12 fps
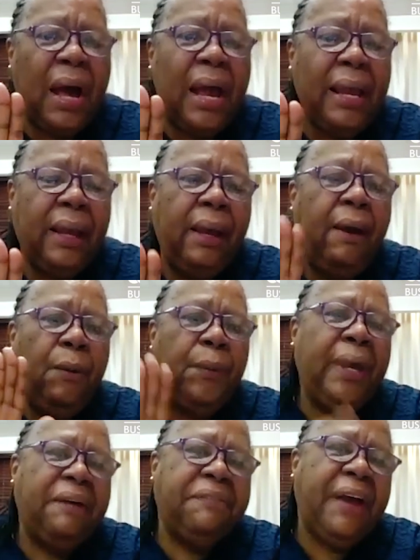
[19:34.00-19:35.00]
why
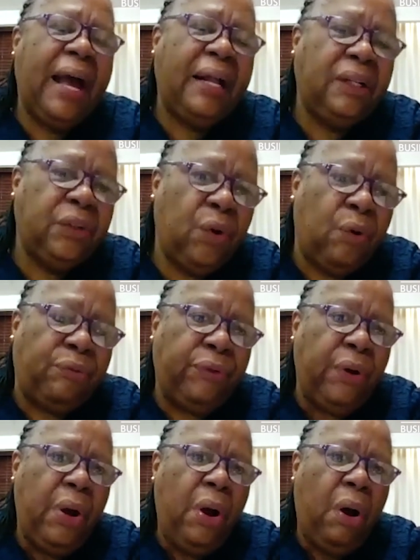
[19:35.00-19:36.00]
we have held off
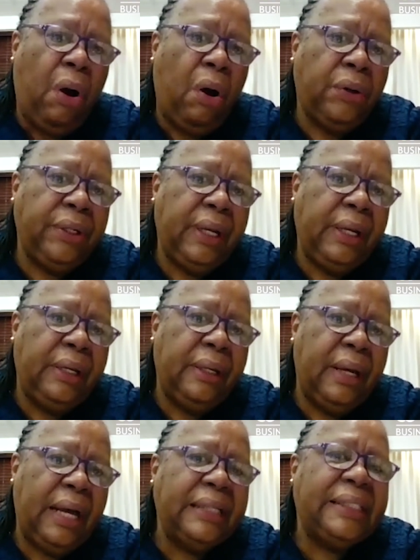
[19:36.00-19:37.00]
on
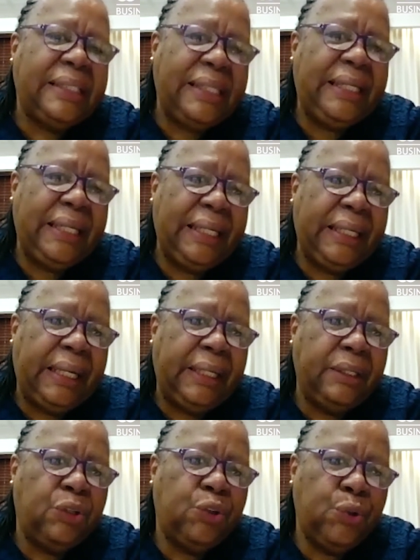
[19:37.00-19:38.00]
acceding
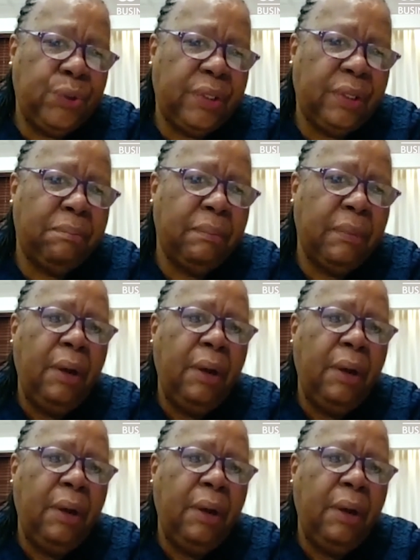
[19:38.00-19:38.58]
to them.